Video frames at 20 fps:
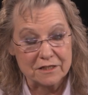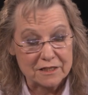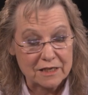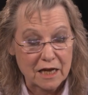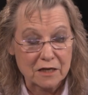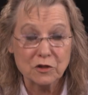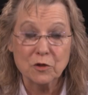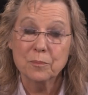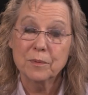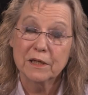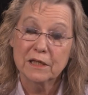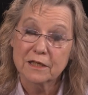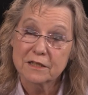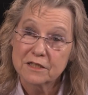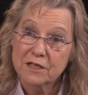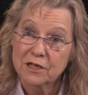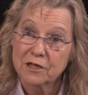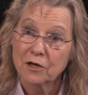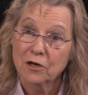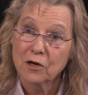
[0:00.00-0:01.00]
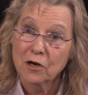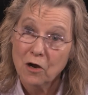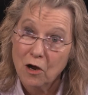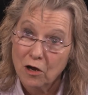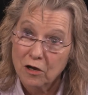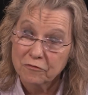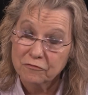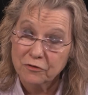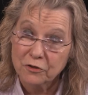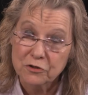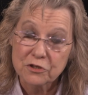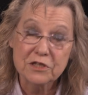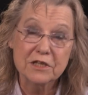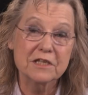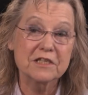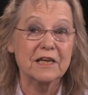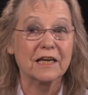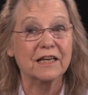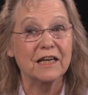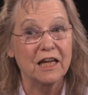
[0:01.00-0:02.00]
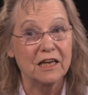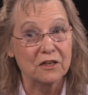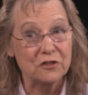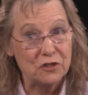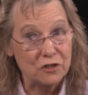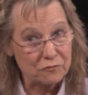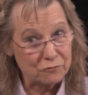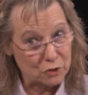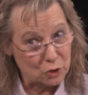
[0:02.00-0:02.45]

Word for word: Dr. Pelletier offers the psychology of